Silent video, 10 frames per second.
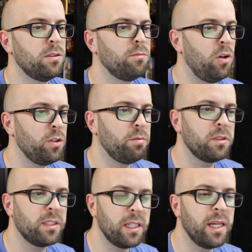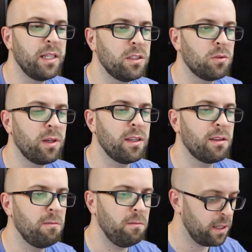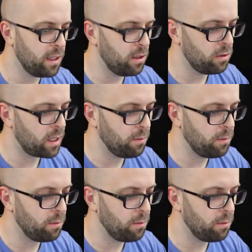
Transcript: there's multiple stages with videos,